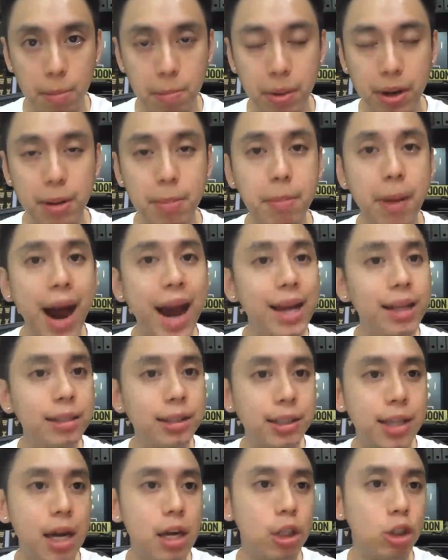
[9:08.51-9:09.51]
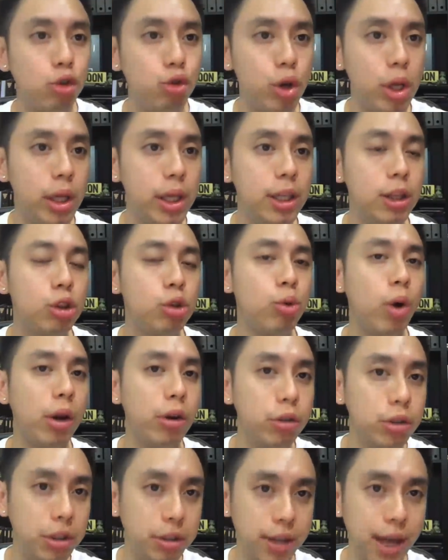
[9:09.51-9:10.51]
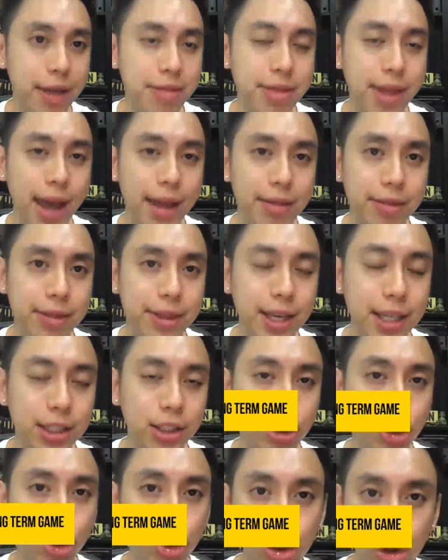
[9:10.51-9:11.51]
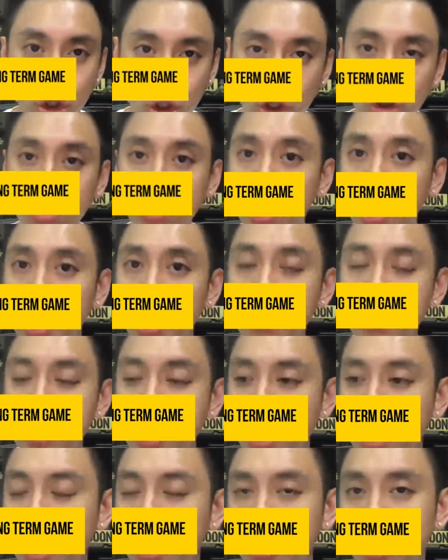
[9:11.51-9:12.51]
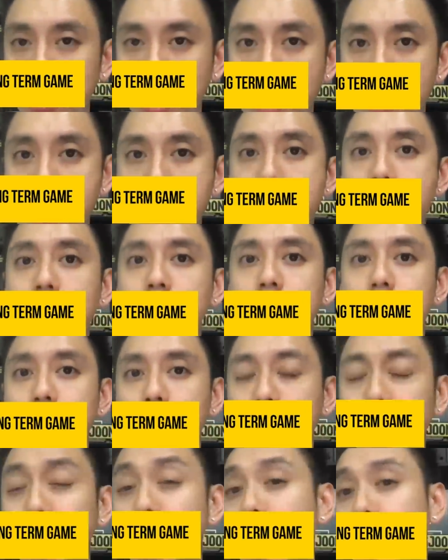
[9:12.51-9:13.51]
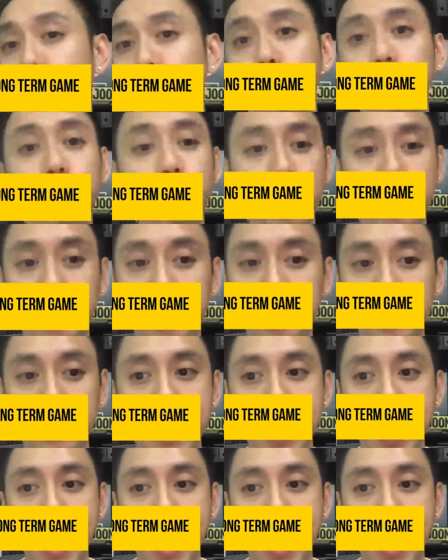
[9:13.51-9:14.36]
but the mindset is really to understand that this YouTube game is a marathon, not a sprint.